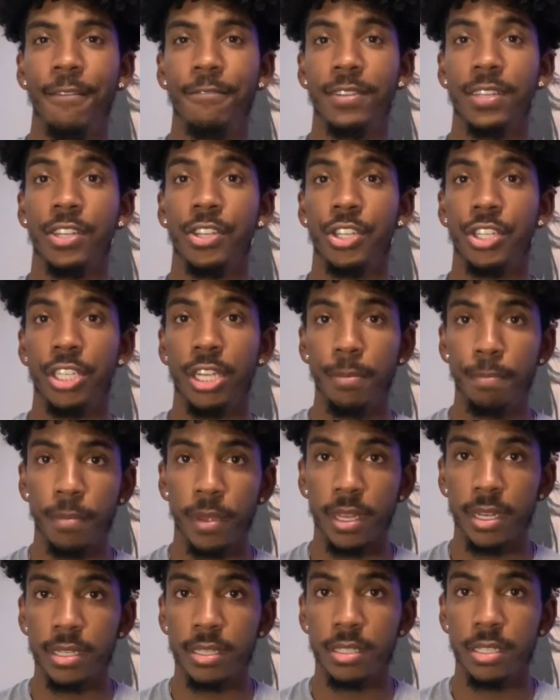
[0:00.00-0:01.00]
to ship
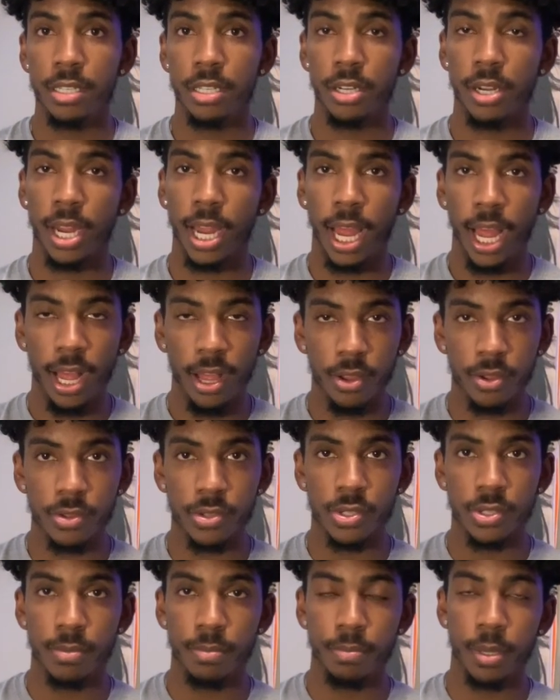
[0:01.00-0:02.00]
it to your
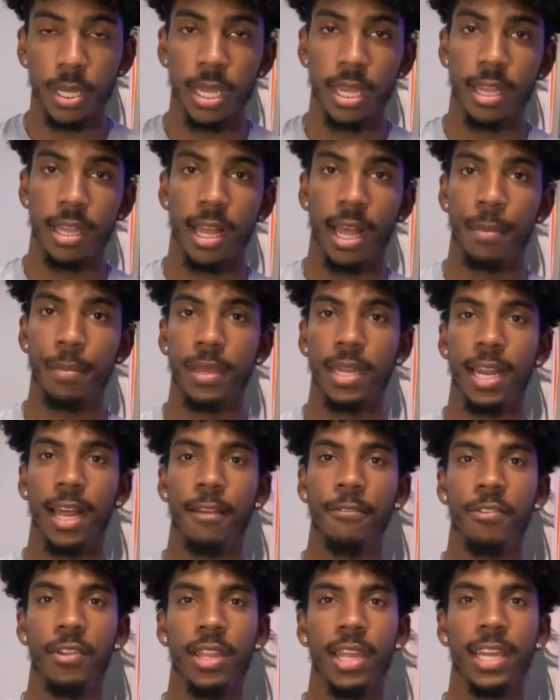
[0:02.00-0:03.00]
house, but I mean, I
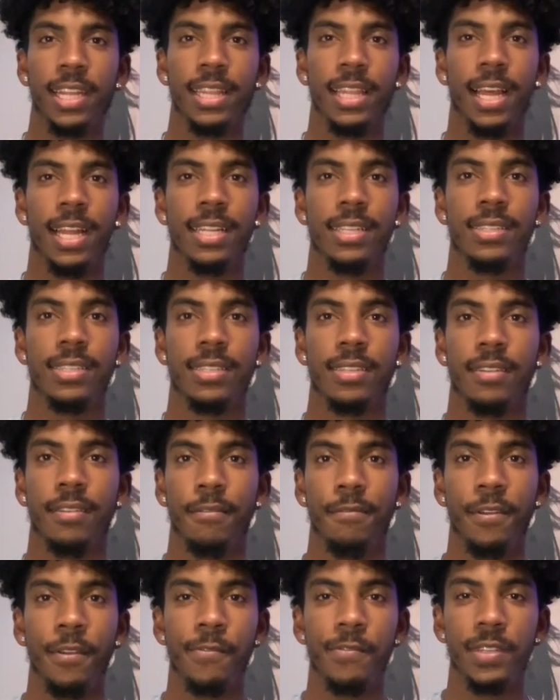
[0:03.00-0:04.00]
feel like that's
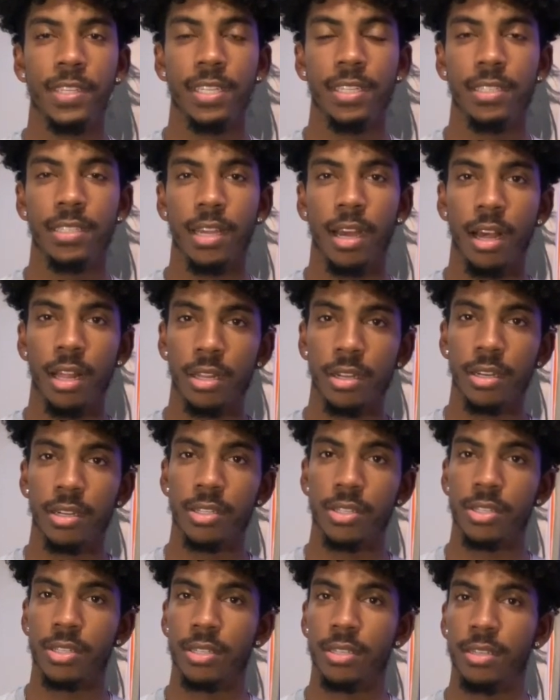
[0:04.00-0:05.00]

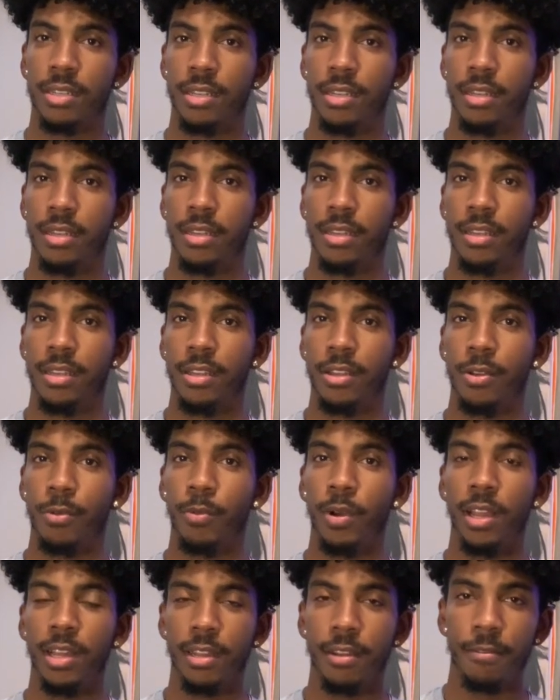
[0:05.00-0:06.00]
$15
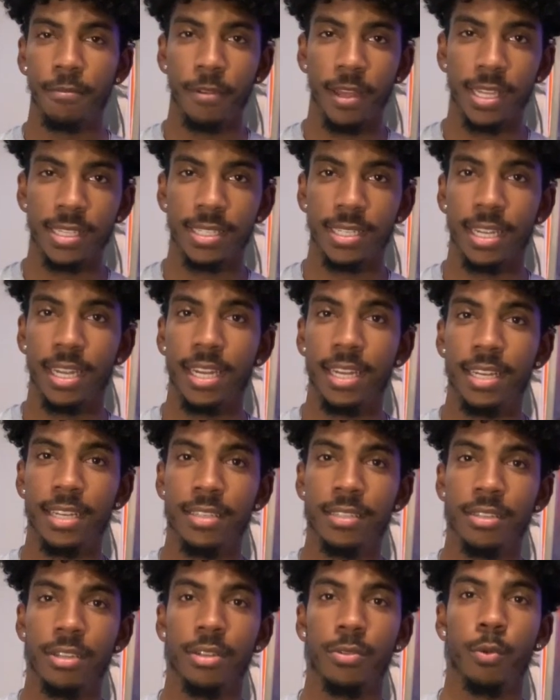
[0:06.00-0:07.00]
well invested
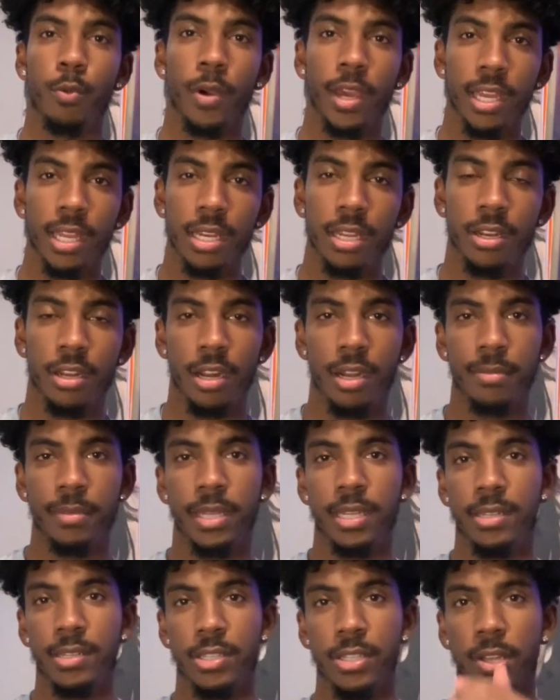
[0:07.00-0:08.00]
to wait. You know what I
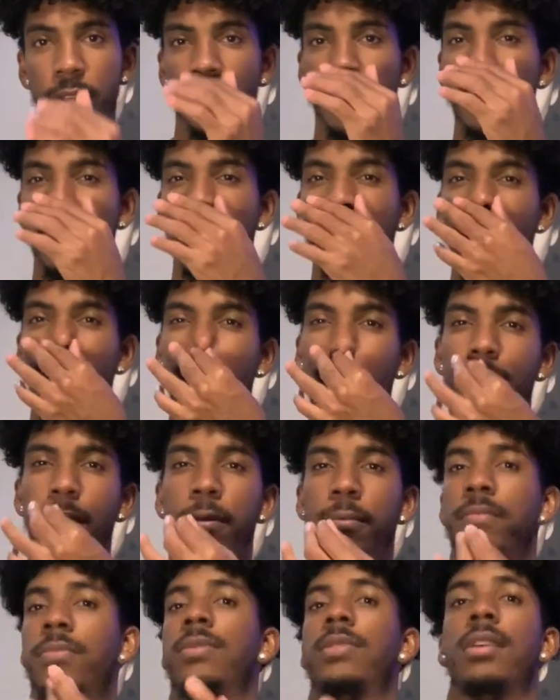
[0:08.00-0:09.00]
mean? So,
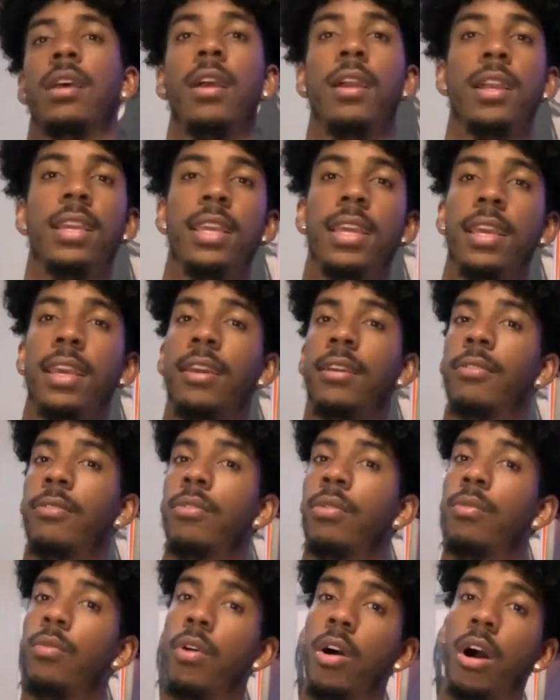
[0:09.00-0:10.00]
Target,
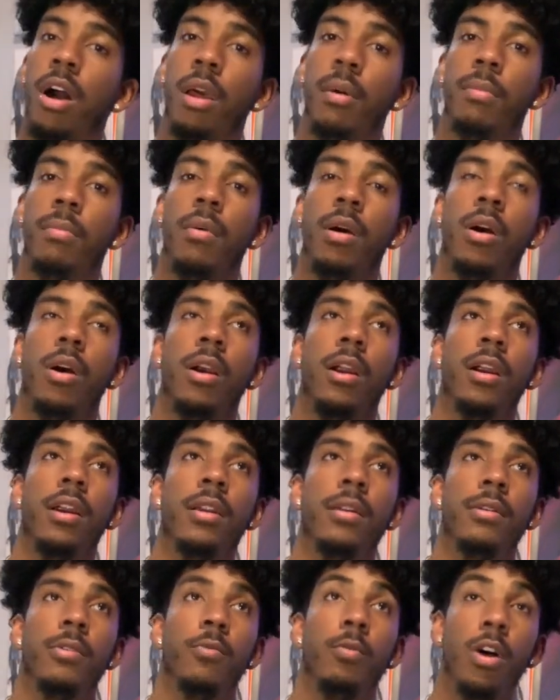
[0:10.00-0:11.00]

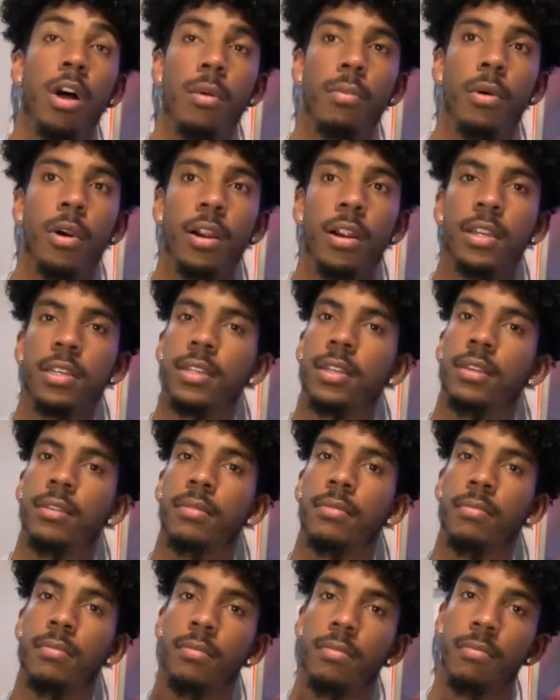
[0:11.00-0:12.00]
Walmart,
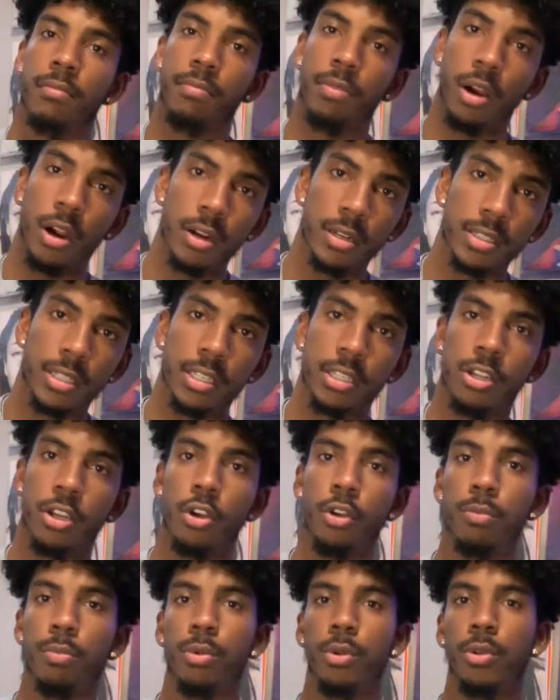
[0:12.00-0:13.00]
Barnes and
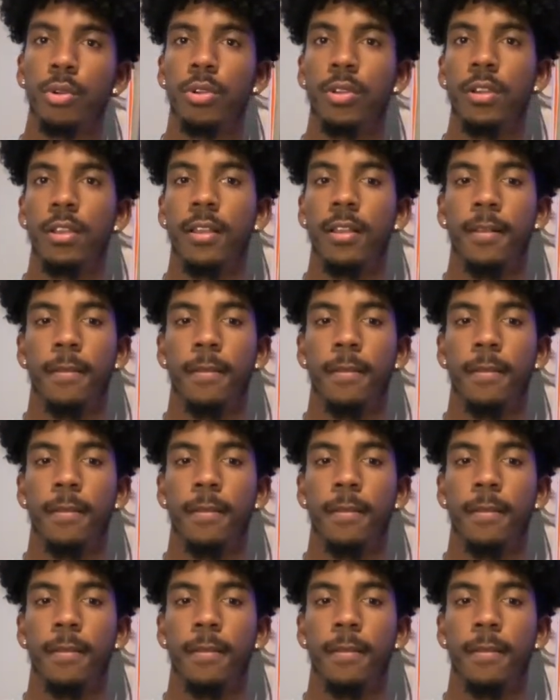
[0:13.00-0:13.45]
Noble.